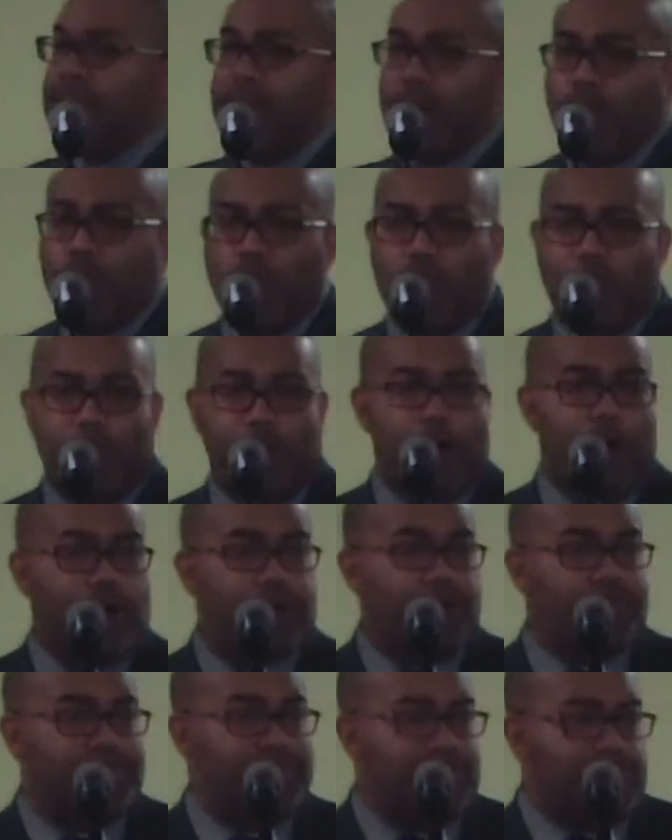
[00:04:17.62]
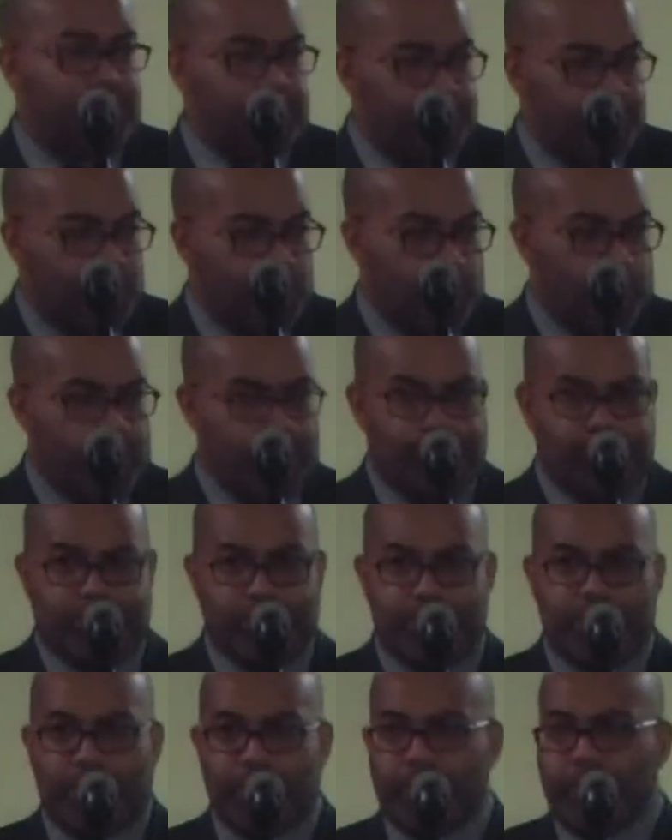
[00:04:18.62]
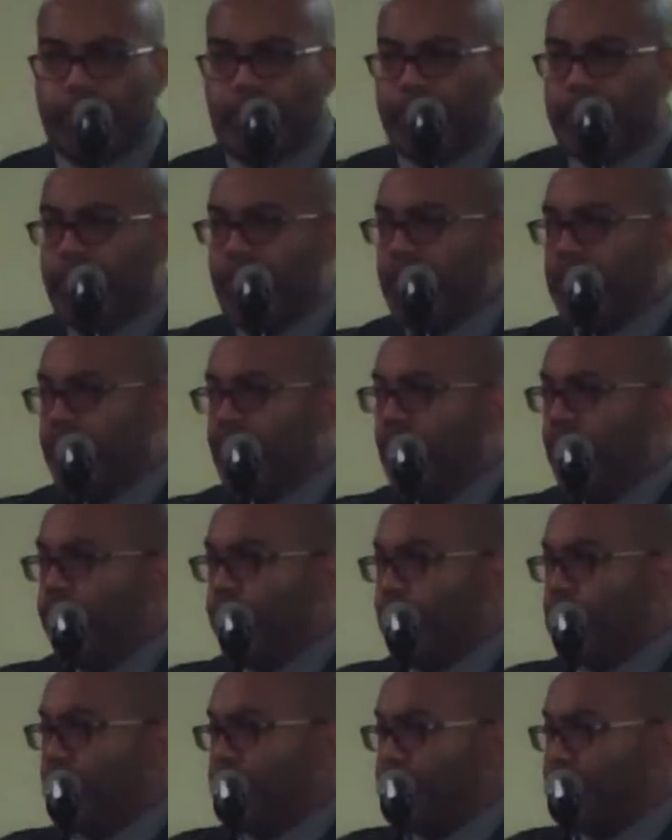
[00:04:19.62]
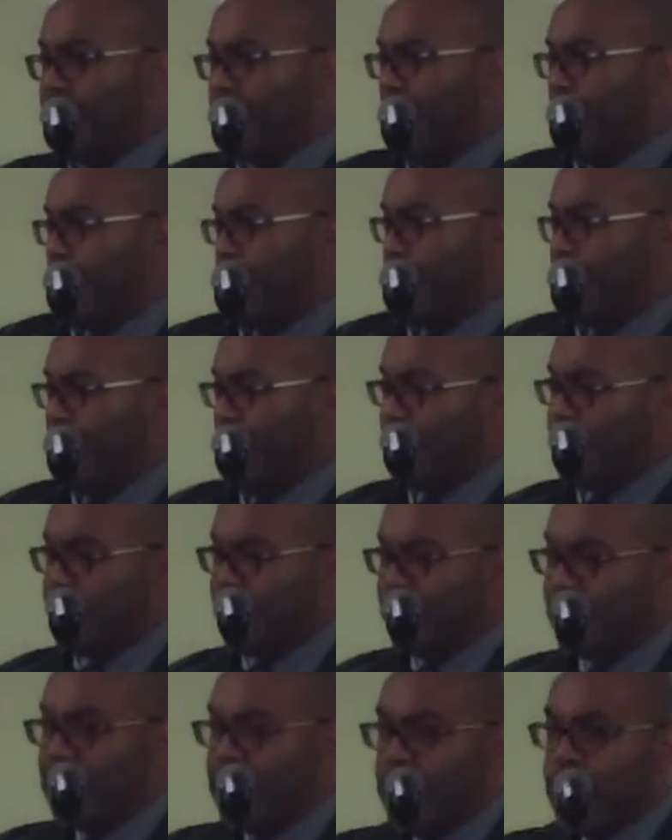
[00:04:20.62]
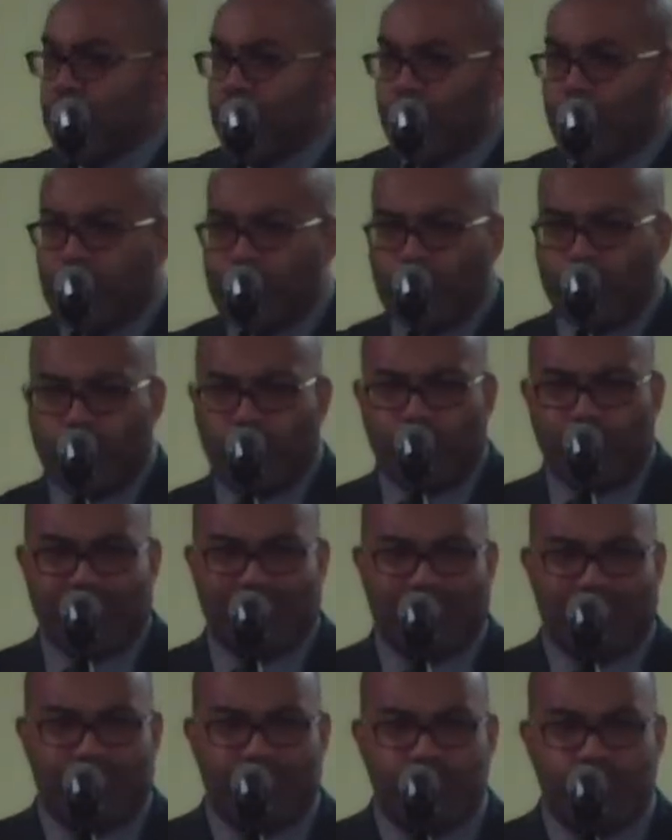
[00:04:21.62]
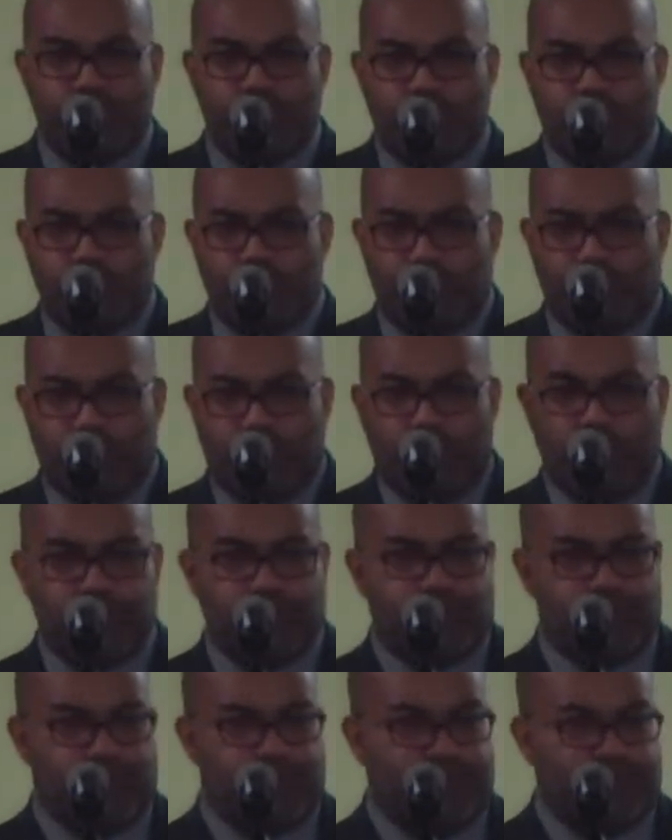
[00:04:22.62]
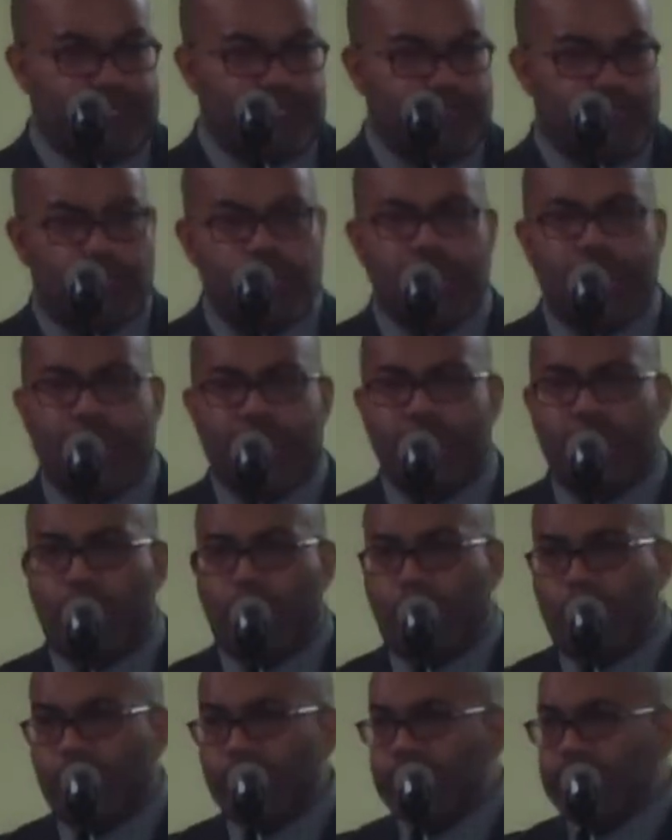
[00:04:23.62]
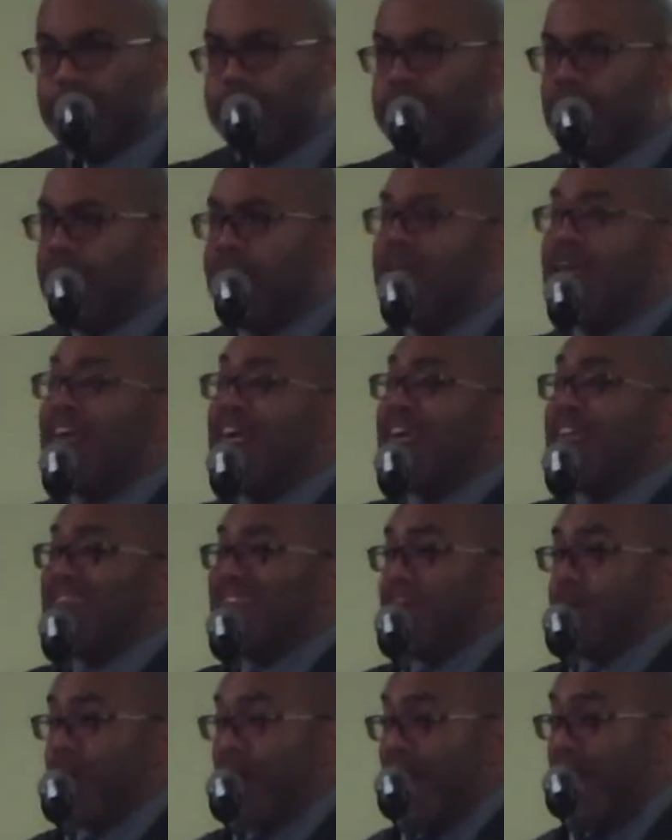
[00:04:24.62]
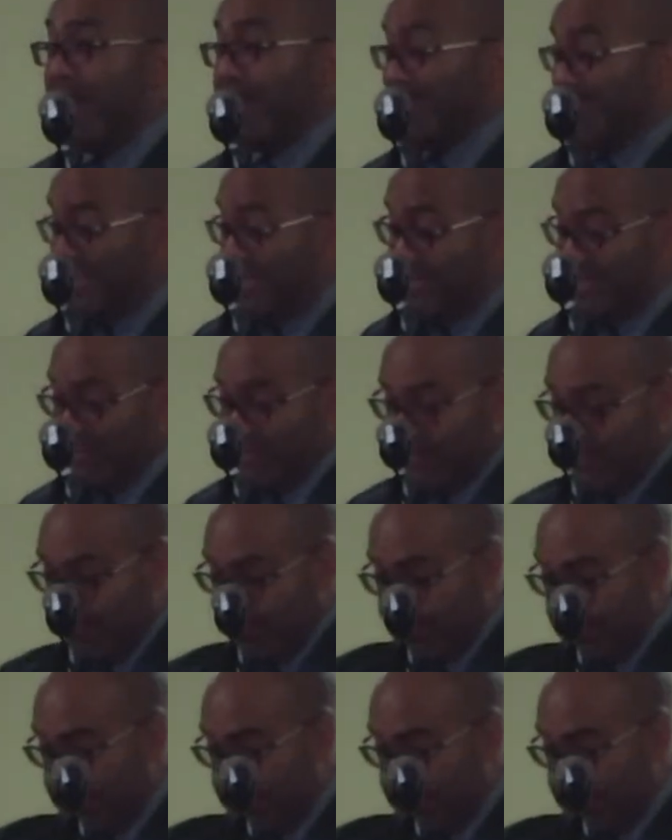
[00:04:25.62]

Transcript: that were a part of temple worship, that were a part of offering up sacrifice, and critical and central to the culture of Israel and their worship and their identity,